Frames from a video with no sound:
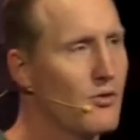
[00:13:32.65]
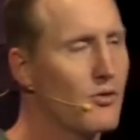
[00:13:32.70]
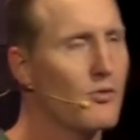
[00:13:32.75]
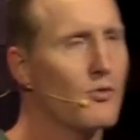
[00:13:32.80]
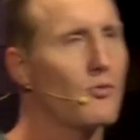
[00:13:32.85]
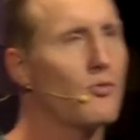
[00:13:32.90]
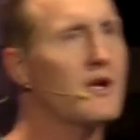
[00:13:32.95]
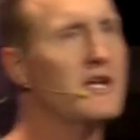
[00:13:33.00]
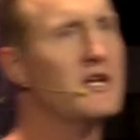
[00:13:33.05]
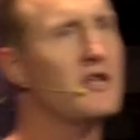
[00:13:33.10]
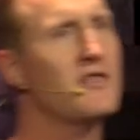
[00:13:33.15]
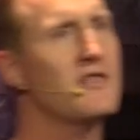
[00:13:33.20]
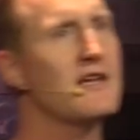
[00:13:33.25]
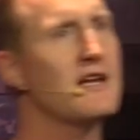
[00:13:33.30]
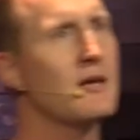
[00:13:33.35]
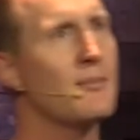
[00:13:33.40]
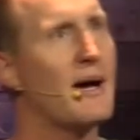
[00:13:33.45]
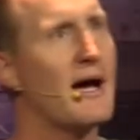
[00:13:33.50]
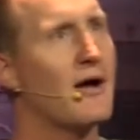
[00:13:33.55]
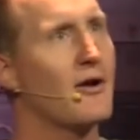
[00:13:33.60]
When you
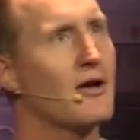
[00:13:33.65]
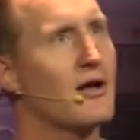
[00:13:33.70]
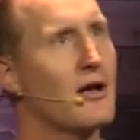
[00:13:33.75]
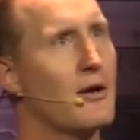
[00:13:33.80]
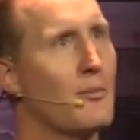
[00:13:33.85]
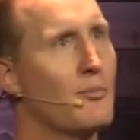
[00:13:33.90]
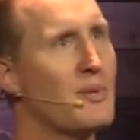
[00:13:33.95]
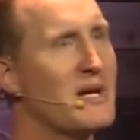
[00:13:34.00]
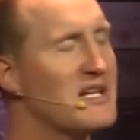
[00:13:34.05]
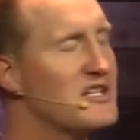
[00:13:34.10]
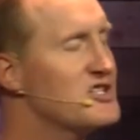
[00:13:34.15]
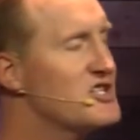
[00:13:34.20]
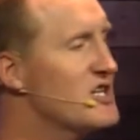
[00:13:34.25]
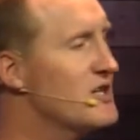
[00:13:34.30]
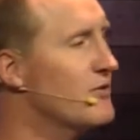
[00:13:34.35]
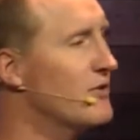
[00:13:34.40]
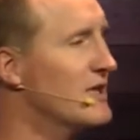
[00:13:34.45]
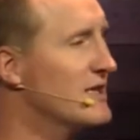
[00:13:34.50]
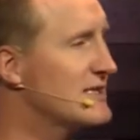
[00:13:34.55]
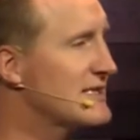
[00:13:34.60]
think about being
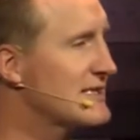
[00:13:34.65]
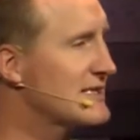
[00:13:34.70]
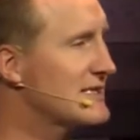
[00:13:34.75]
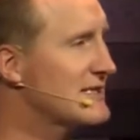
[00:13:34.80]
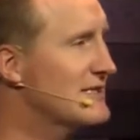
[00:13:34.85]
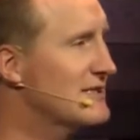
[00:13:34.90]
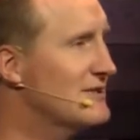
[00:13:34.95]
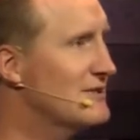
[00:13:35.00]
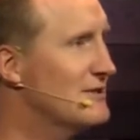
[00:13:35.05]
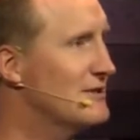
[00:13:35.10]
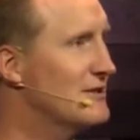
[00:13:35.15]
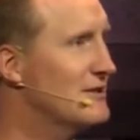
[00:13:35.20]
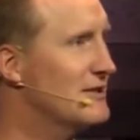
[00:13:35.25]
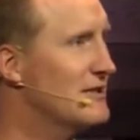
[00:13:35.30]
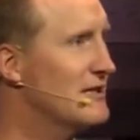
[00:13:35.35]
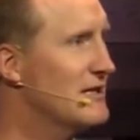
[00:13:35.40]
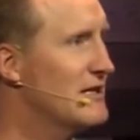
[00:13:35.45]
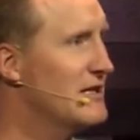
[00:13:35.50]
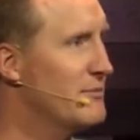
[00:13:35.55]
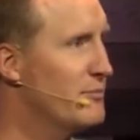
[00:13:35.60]
generous
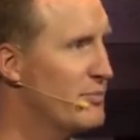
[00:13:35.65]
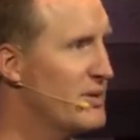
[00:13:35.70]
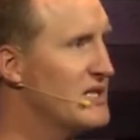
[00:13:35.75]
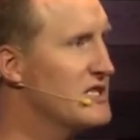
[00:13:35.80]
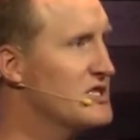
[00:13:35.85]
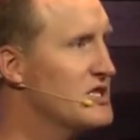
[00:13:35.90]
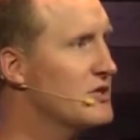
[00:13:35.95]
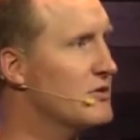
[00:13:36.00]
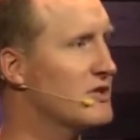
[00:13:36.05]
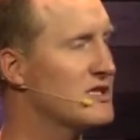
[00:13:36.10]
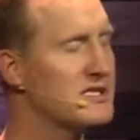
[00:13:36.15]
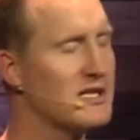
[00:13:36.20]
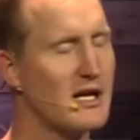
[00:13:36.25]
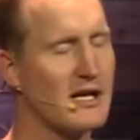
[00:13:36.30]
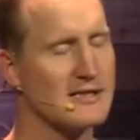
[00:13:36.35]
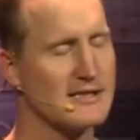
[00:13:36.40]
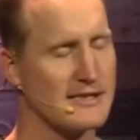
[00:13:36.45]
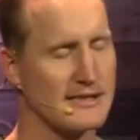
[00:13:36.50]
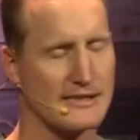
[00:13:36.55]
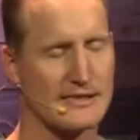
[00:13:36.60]

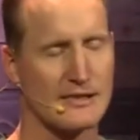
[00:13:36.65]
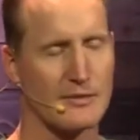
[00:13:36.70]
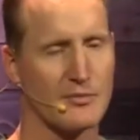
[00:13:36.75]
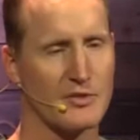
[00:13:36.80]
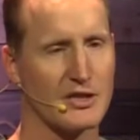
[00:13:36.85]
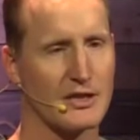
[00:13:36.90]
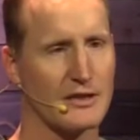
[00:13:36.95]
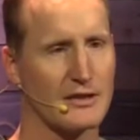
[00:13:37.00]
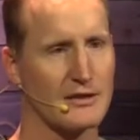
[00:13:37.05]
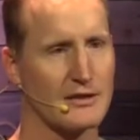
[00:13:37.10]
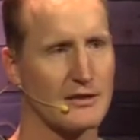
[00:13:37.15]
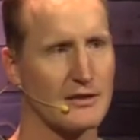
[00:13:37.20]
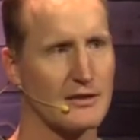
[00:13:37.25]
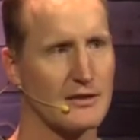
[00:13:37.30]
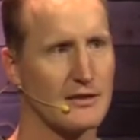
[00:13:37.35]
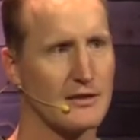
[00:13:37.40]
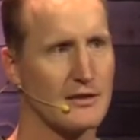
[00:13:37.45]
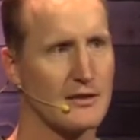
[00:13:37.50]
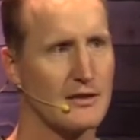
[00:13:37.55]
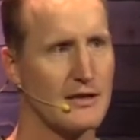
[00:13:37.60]
costs us something.
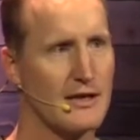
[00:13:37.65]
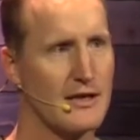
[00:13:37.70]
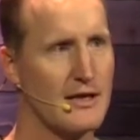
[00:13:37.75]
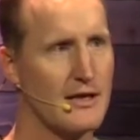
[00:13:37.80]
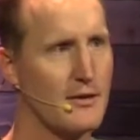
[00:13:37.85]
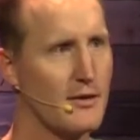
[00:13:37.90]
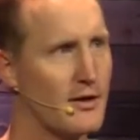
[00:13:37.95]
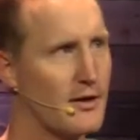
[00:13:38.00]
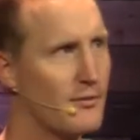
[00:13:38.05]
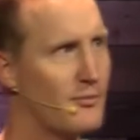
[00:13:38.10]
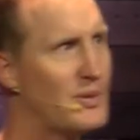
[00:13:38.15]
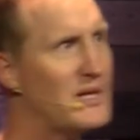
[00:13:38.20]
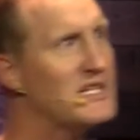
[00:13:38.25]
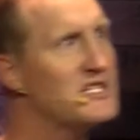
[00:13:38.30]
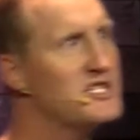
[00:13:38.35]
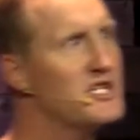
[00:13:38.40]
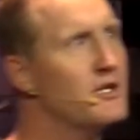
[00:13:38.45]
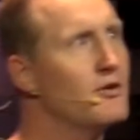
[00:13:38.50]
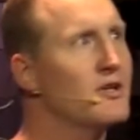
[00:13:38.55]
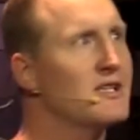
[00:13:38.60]
Being
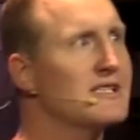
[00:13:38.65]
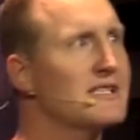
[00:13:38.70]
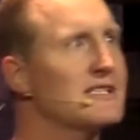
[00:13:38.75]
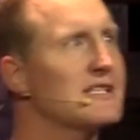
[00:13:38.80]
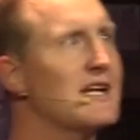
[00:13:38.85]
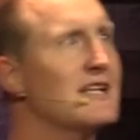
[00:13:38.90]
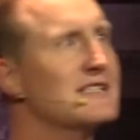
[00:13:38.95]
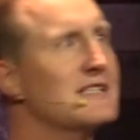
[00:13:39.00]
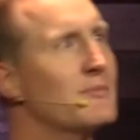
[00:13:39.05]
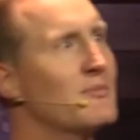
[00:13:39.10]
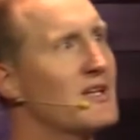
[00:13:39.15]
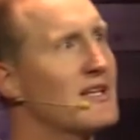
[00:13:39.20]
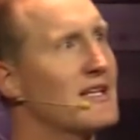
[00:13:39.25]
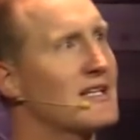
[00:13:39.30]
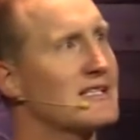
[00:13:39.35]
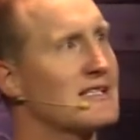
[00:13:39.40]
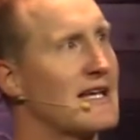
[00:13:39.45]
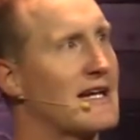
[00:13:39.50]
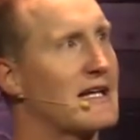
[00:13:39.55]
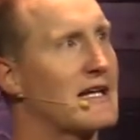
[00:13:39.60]
generous is not something
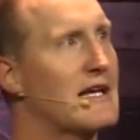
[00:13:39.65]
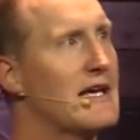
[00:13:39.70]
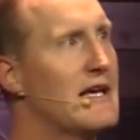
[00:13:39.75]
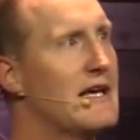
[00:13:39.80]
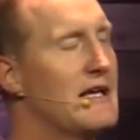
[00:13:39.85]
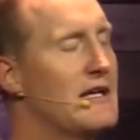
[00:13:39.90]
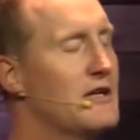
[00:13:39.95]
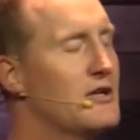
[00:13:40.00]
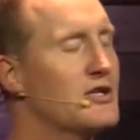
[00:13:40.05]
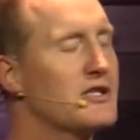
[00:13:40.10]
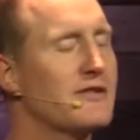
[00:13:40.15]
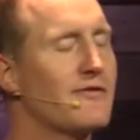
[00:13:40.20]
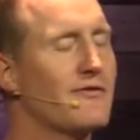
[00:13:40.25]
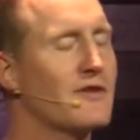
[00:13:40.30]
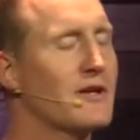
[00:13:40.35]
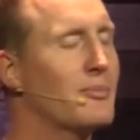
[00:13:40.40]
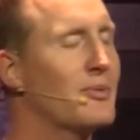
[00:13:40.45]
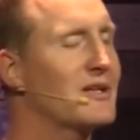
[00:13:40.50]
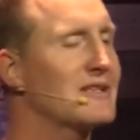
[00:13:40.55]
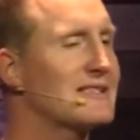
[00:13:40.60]
that's like you just flip in.